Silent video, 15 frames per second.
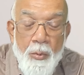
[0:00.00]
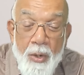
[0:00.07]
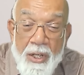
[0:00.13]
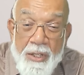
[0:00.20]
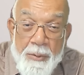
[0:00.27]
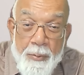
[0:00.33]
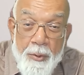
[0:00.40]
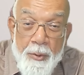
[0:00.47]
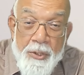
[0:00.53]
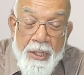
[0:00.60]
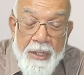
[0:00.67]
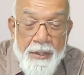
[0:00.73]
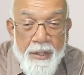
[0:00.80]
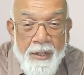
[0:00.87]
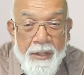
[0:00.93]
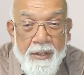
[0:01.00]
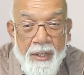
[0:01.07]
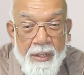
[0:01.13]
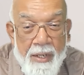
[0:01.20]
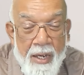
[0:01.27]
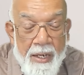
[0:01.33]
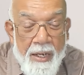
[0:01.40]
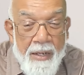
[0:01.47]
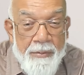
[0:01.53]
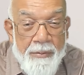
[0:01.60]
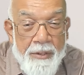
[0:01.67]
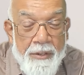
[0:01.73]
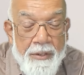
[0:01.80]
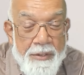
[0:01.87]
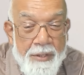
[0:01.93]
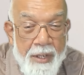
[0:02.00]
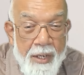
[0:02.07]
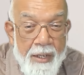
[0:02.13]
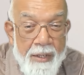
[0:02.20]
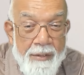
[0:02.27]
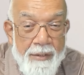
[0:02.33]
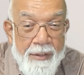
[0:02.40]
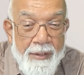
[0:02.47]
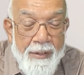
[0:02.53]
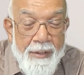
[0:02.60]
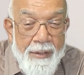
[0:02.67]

once projected, then I have a desire.